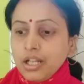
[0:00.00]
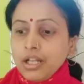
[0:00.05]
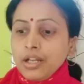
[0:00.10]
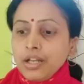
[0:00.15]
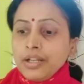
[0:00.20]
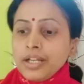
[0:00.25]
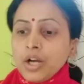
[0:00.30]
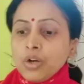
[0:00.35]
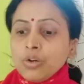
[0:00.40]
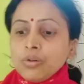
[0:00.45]

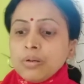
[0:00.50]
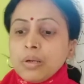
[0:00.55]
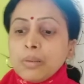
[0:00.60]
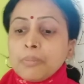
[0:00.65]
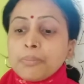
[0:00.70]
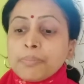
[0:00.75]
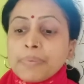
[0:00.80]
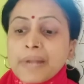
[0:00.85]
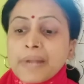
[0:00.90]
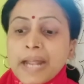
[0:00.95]

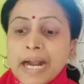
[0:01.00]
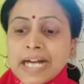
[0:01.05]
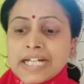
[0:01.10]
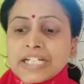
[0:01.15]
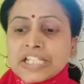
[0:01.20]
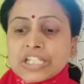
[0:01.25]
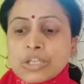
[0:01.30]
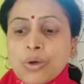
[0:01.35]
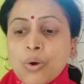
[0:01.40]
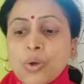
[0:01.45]
Now,
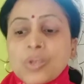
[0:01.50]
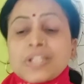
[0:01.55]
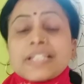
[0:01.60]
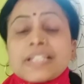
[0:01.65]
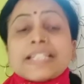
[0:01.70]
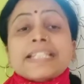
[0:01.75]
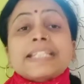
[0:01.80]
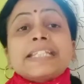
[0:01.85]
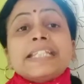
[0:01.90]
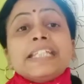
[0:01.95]
plants on
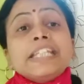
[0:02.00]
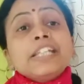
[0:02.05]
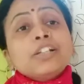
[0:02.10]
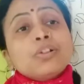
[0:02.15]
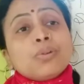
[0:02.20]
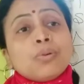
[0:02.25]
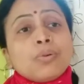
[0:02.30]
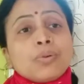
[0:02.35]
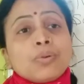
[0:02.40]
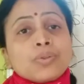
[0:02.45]
sea
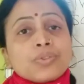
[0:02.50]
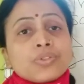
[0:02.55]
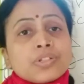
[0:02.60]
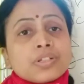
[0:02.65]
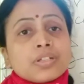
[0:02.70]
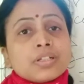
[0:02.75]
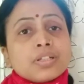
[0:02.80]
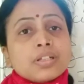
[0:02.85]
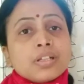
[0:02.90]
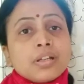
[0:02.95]

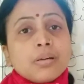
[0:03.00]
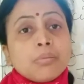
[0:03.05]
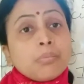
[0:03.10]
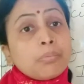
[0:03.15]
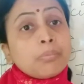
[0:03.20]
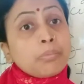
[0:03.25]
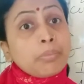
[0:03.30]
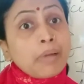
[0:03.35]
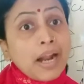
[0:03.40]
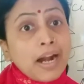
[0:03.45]
coast.
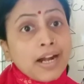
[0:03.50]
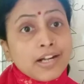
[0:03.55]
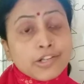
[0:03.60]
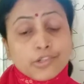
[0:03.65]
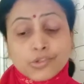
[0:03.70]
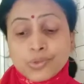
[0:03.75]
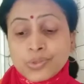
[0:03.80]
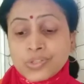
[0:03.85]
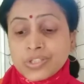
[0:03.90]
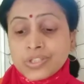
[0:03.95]

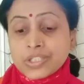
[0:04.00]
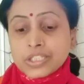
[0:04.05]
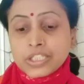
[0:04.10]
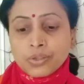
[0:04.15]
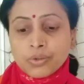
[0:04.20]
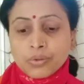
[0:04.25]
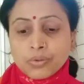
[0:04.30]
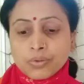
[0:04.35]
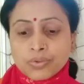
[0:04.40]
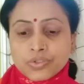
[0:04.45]
Plants on
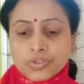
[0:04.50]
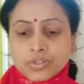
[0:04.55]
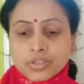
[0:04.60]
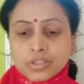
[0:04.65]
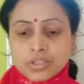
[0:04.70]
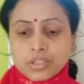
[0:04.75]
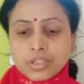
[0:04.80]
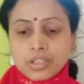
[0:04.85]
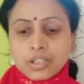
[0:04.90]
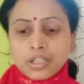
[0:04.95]
sea coast.